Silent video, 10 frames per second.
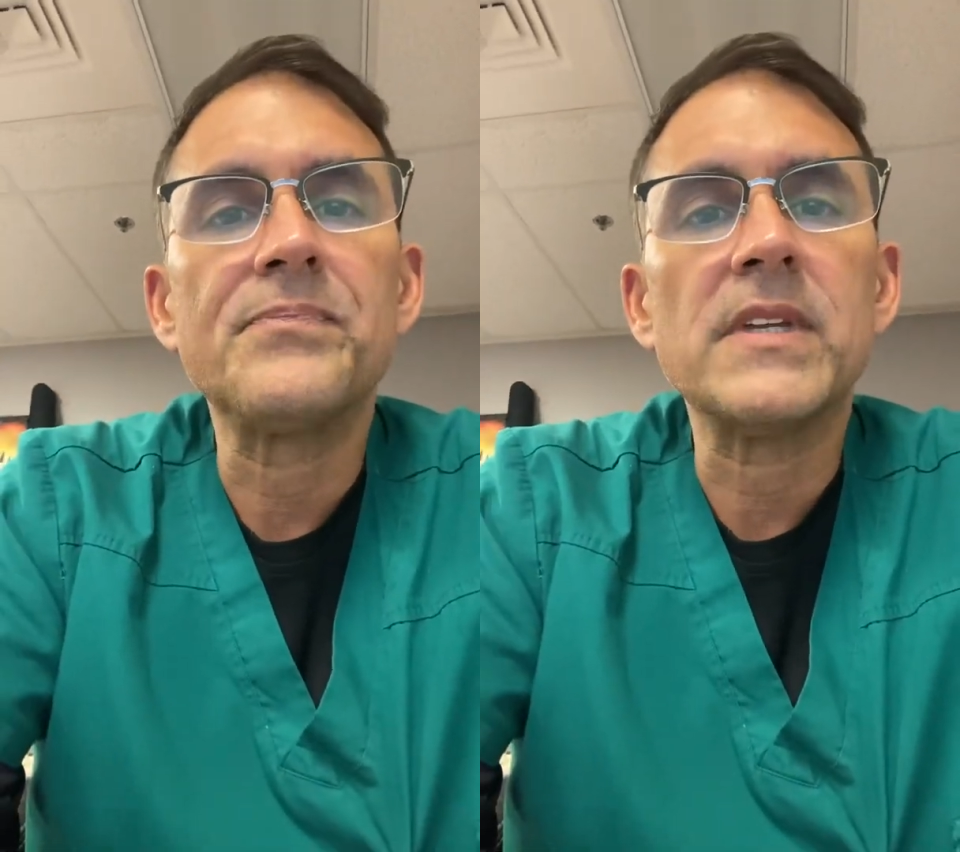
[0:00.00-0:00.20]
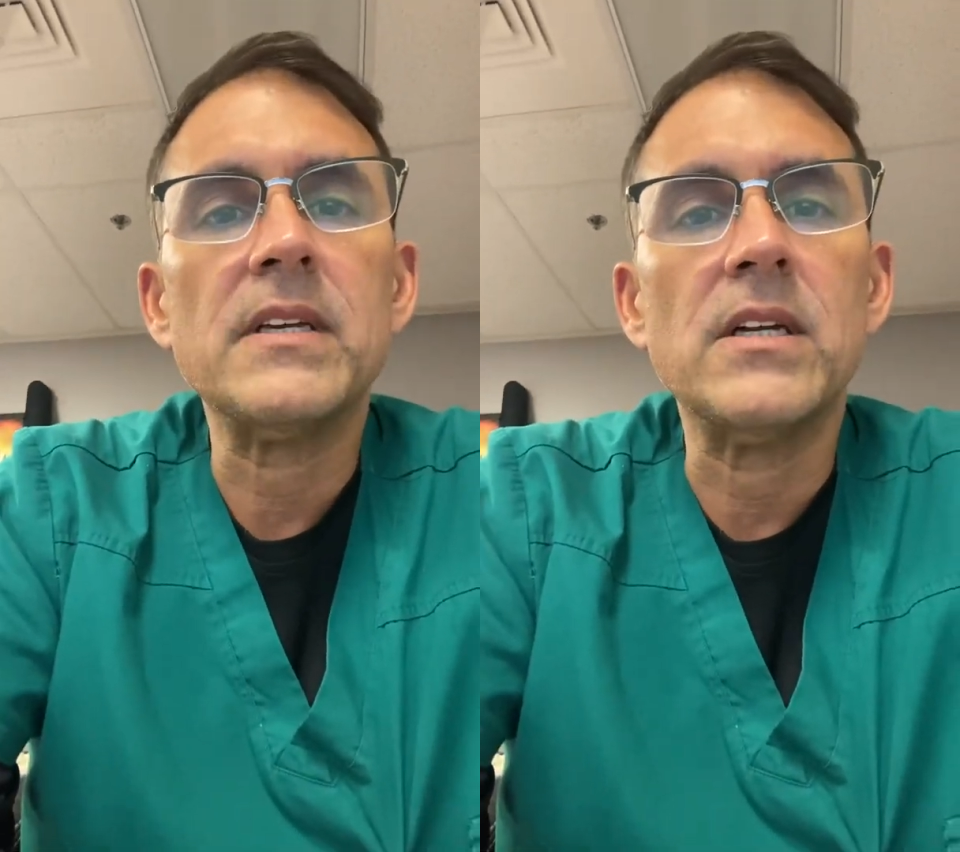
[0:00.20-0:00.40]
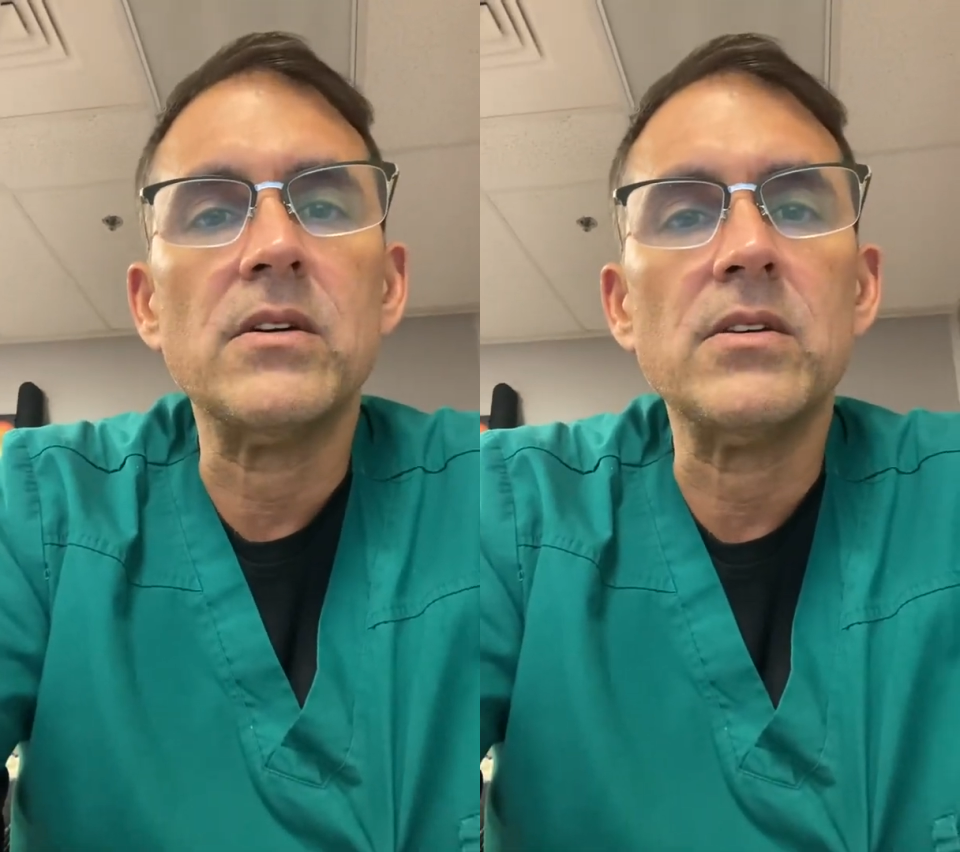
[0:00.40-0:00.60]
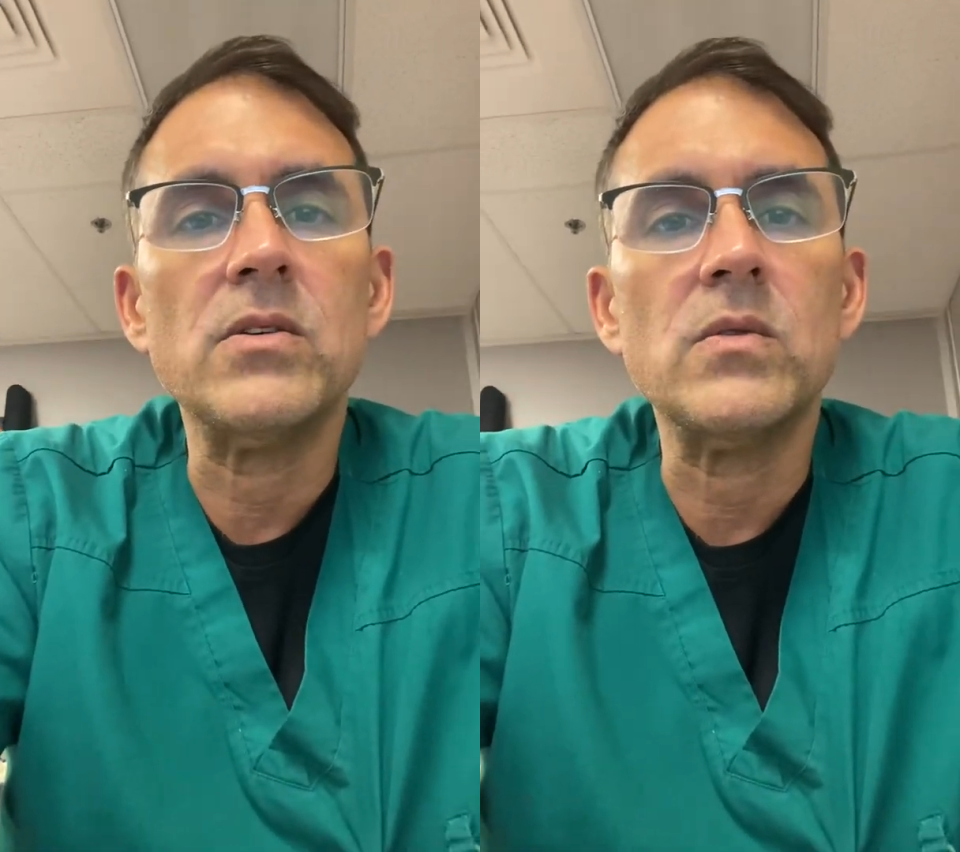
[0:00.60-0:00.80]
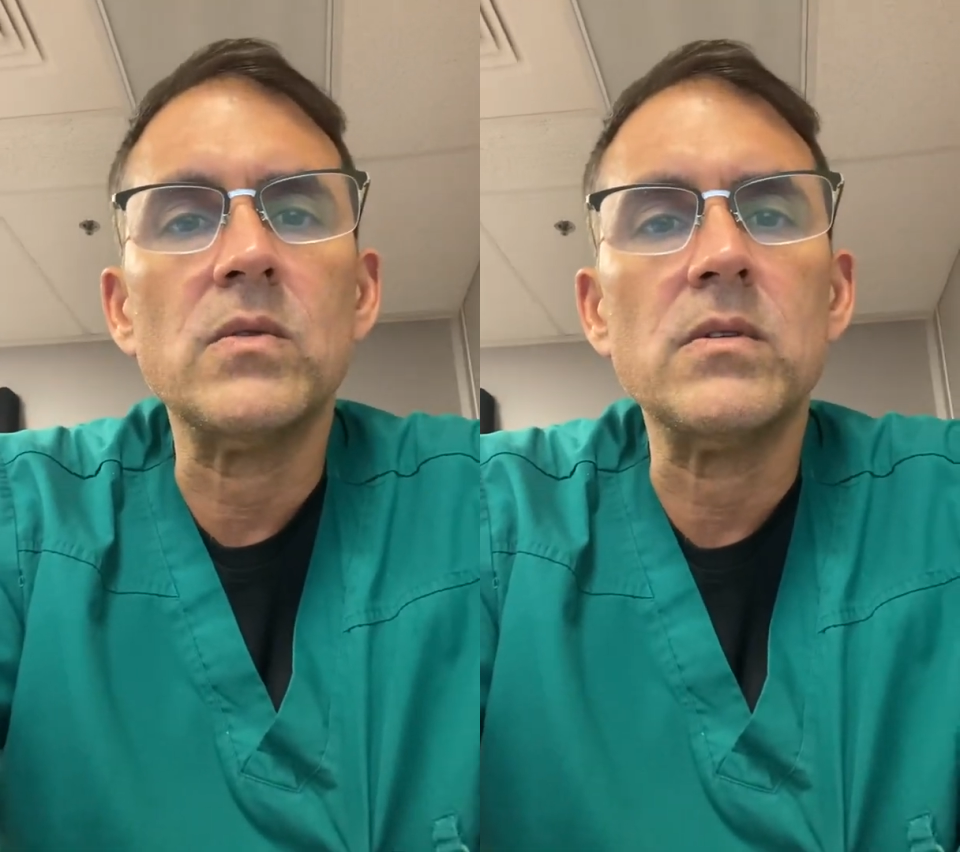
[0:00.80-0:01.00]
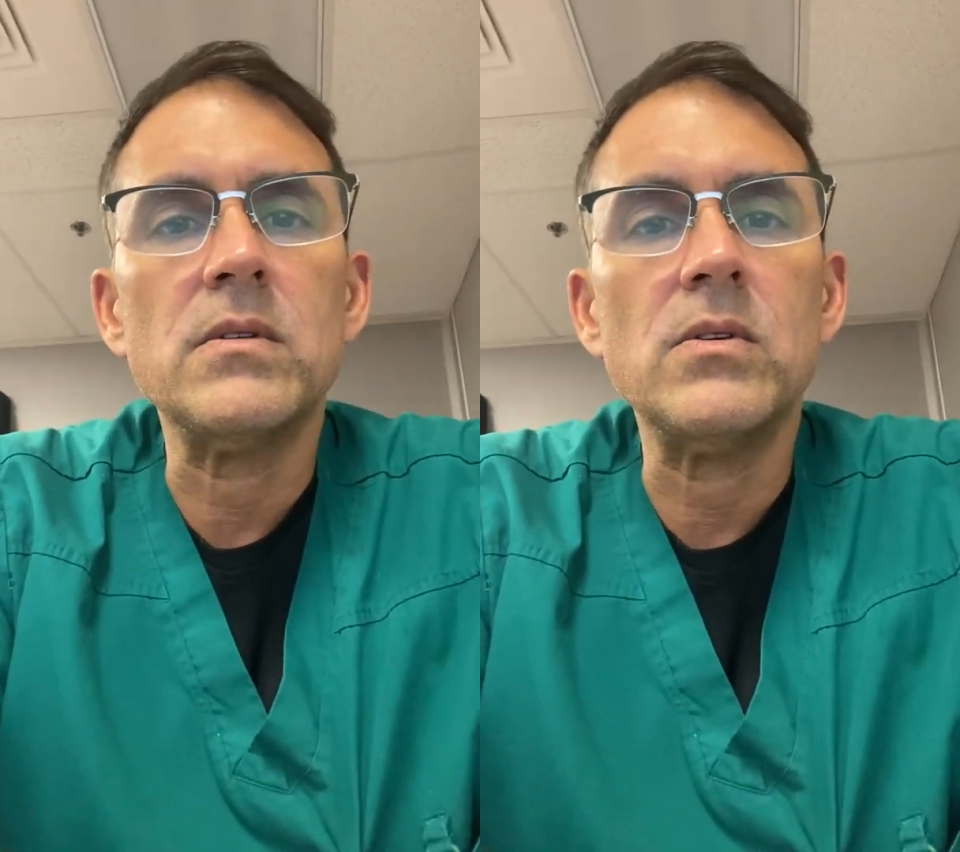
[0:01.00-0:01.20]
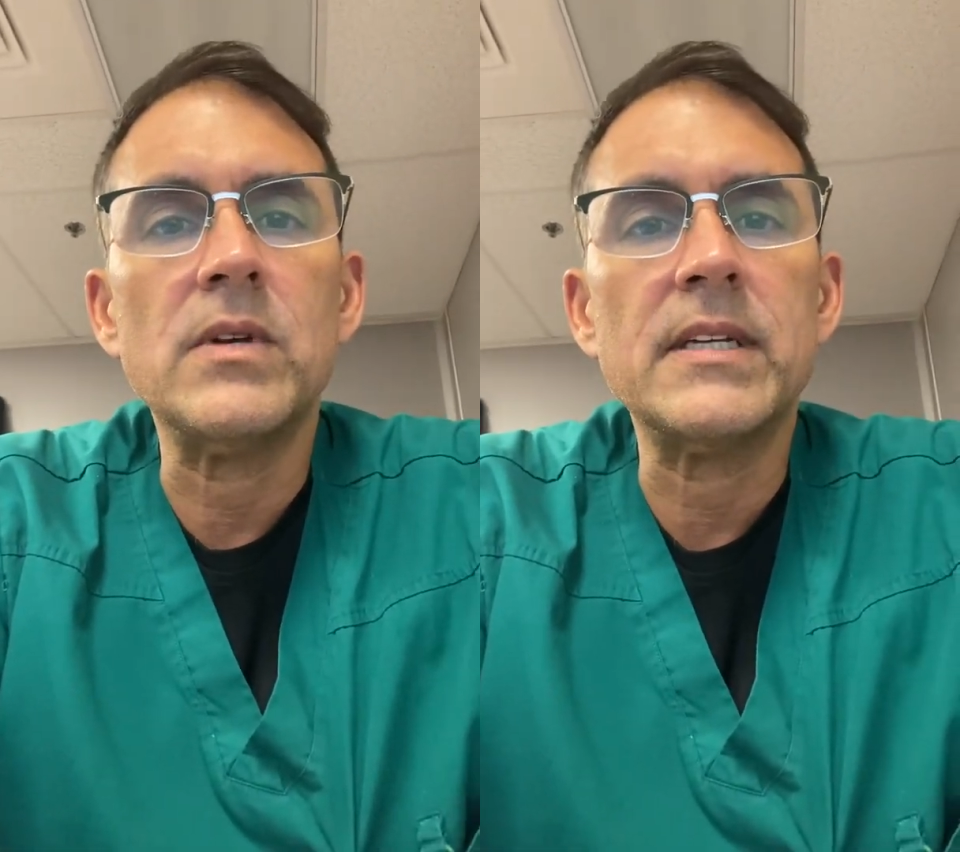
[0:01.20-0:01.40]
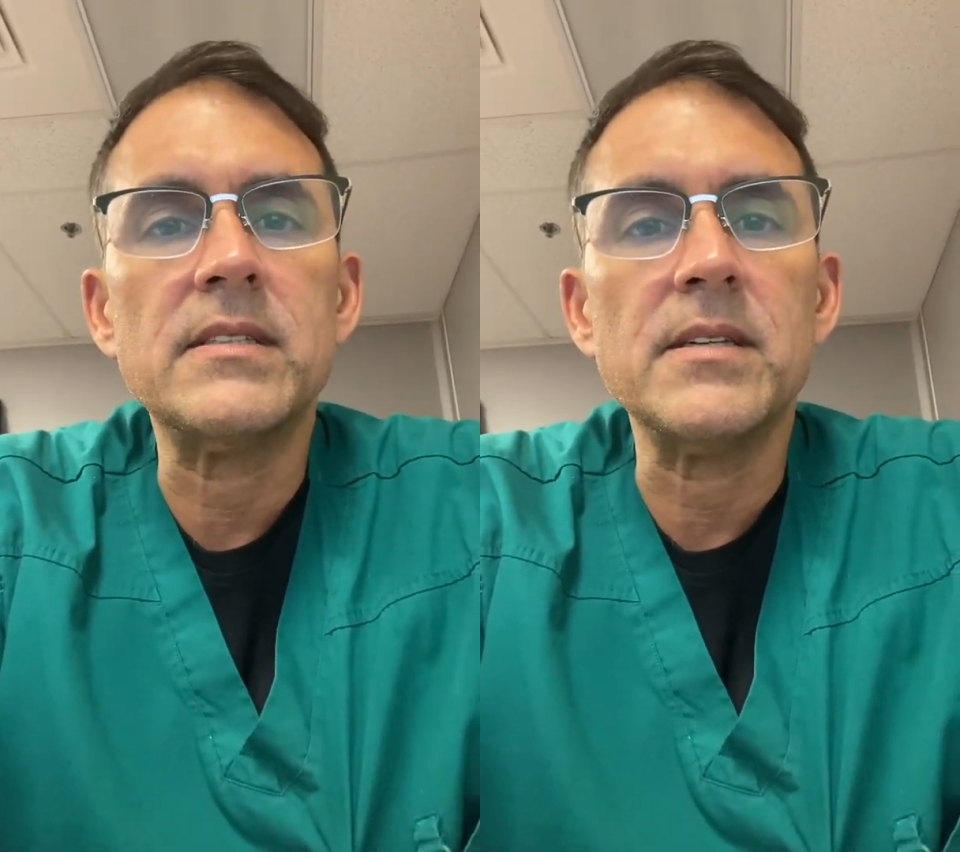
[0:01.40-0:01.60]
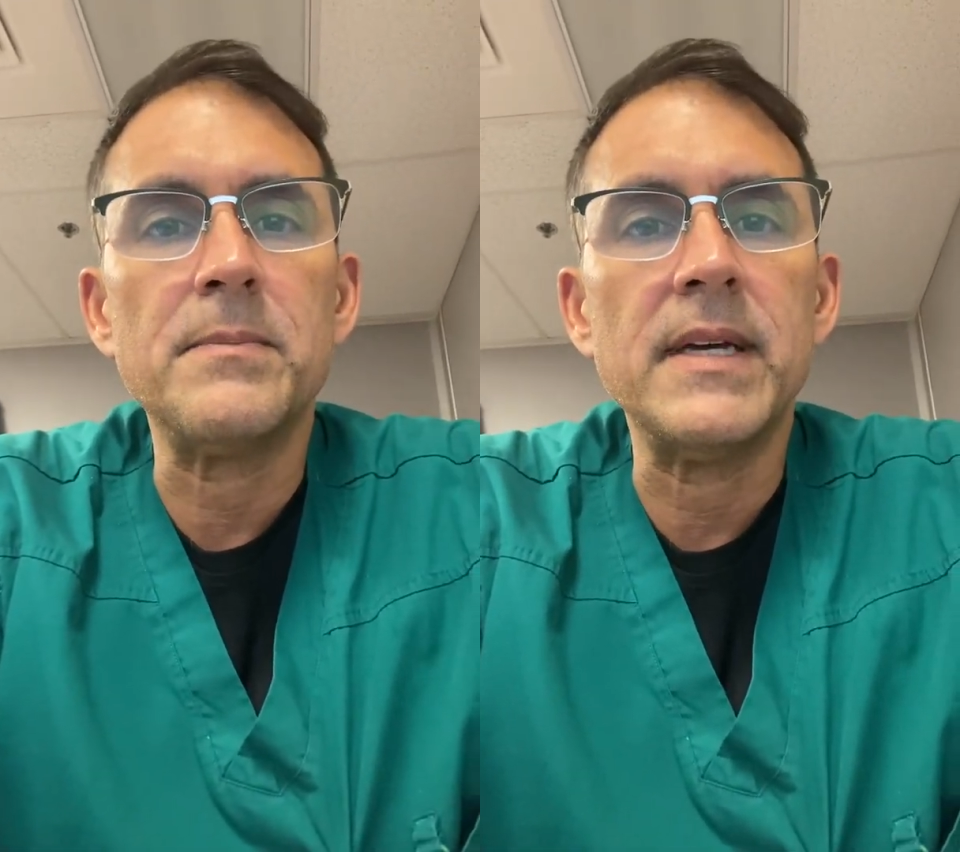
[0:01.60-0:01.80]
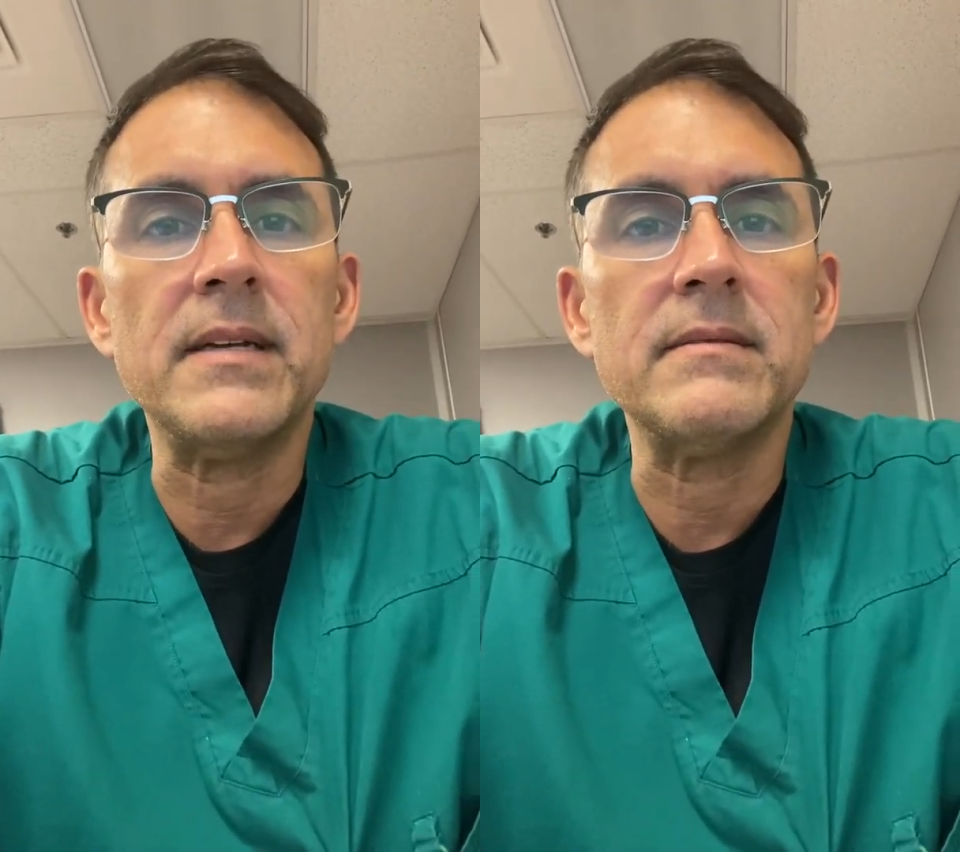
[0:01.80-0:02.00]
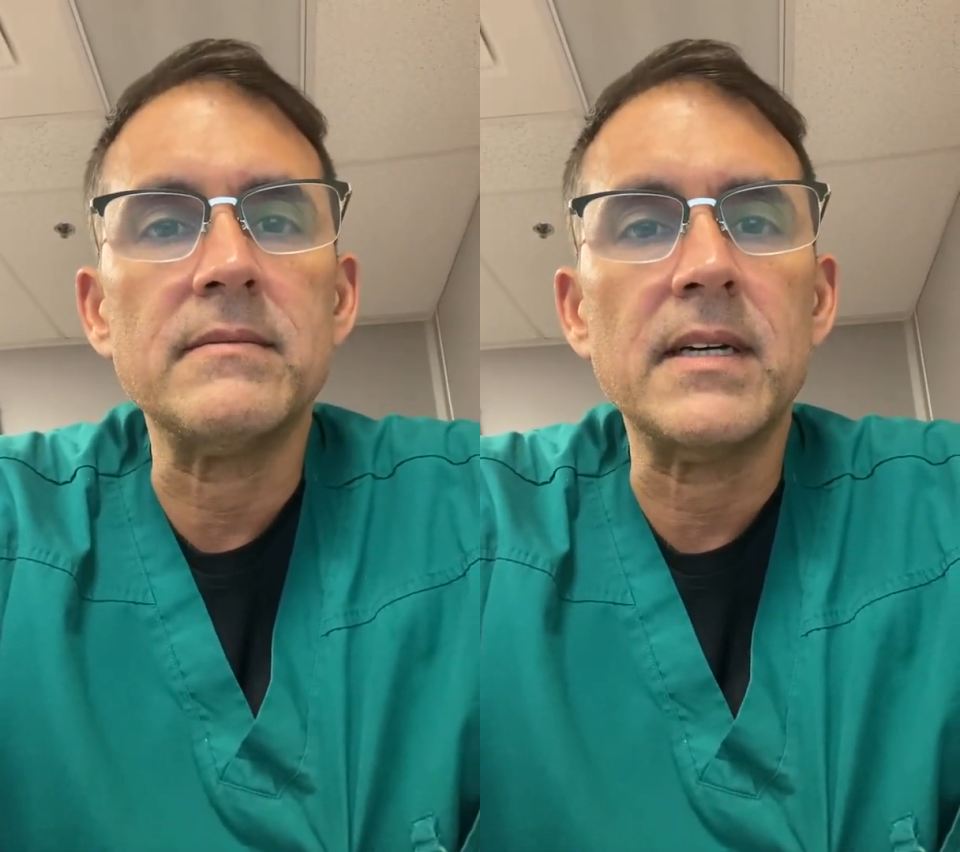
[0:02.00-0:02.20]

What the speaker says: You can submit